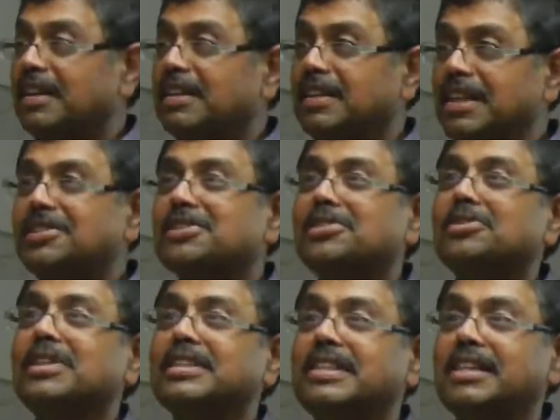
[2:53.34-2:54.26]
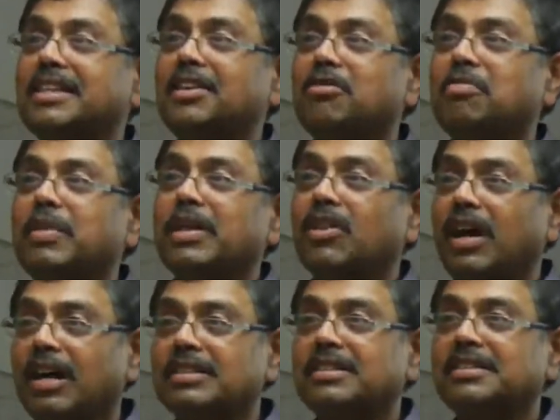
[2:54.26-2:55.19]
This to the city of
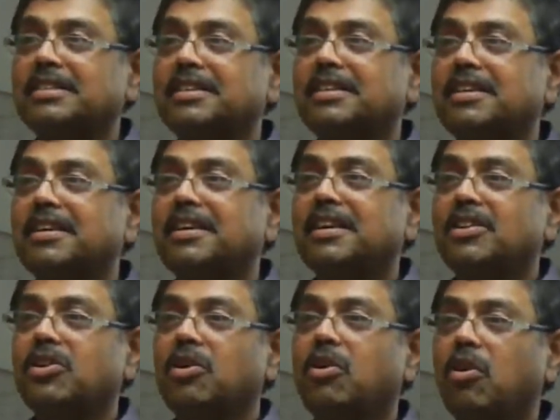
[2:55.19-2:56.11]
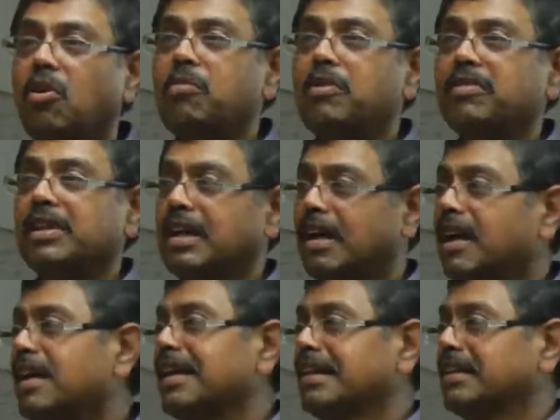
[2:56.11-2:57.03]
Madras, the home of the
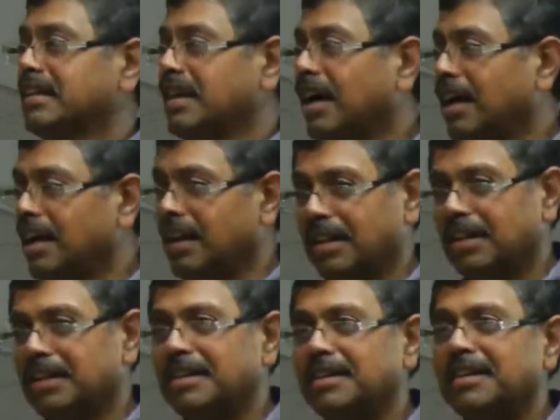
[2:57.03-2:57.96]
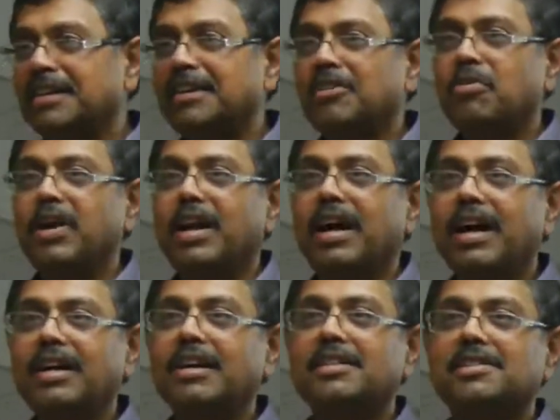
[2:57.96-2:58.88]
curry and the dal, where
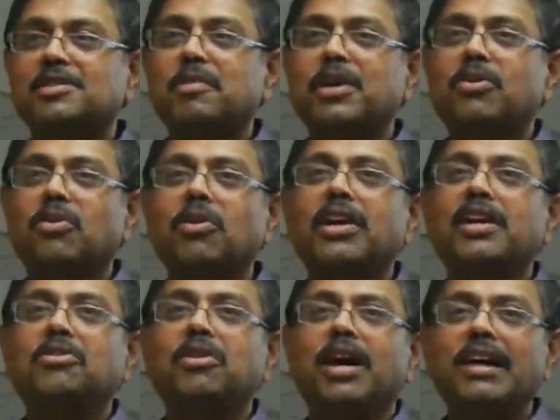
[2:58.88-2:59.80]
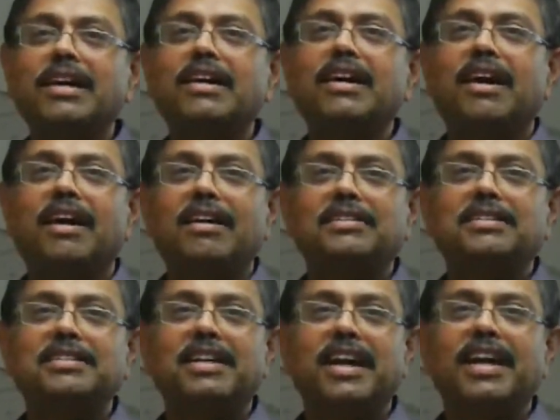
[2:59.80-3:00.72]
Ayers speak only to Iyengars,
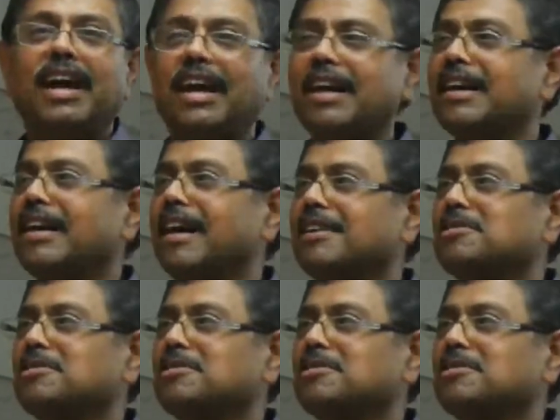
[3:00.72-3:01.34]
Iyengars